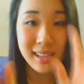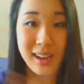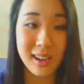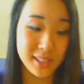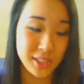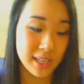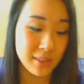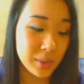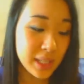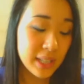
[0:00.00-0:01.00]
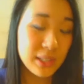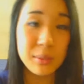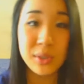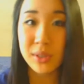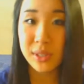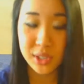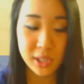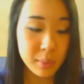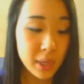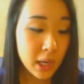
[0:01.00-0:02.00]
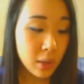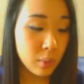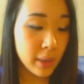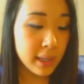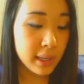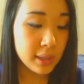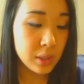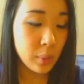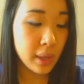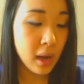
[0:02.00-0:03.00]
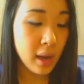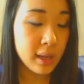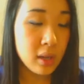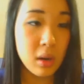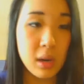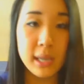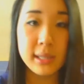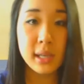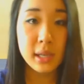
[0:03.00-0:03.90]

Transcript: eyeshadows. So I'm just going to jump right into it. I got